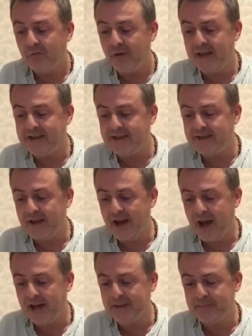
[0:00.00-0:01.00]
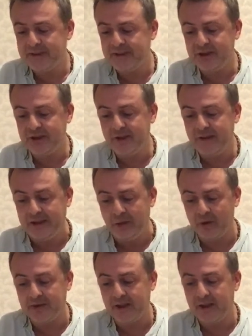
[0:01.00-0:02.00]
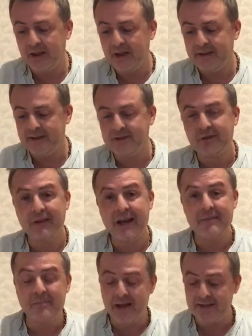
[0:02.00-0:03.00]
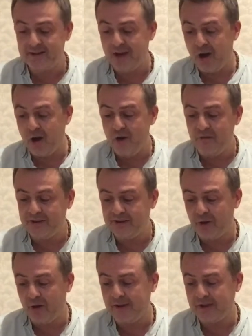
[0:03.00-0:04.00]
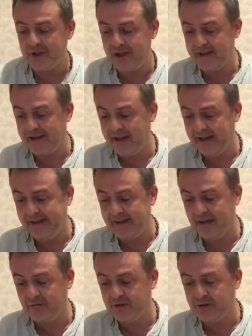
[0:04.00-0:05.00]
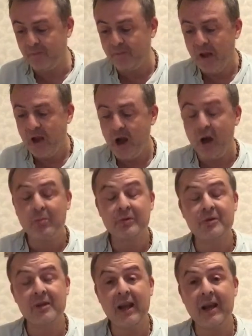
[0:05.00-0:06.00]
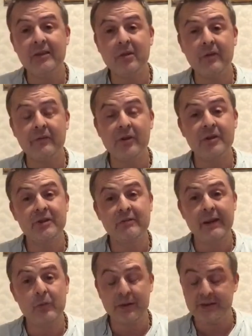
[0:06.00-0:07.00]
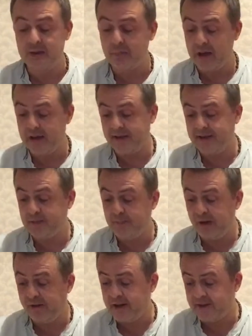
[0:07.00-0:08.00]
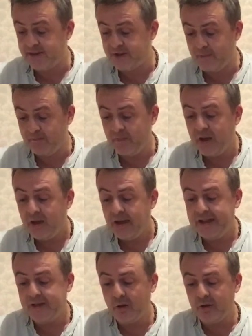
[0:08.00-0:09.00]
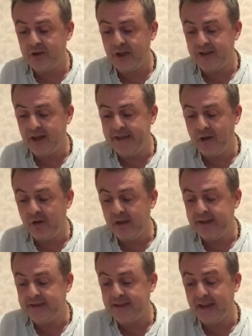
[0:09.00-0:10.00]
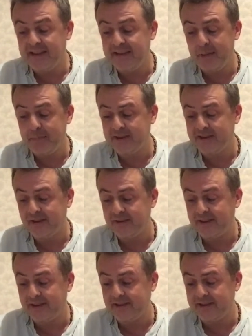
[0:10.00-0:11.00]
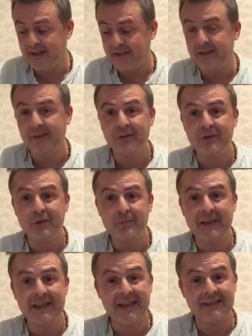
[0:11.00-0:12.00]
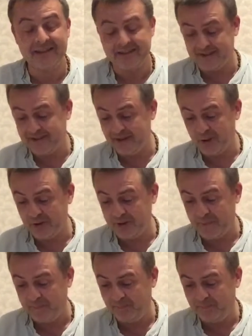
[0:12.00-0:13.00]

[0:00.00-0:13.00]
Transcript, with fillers: Rising to the highest position in the Order, this Grand Master oversaw the Jedi High Council and was relied on for his great wisdom and experience. He taught Jedi younglings lightsaber skills and decided who should be let into the Order.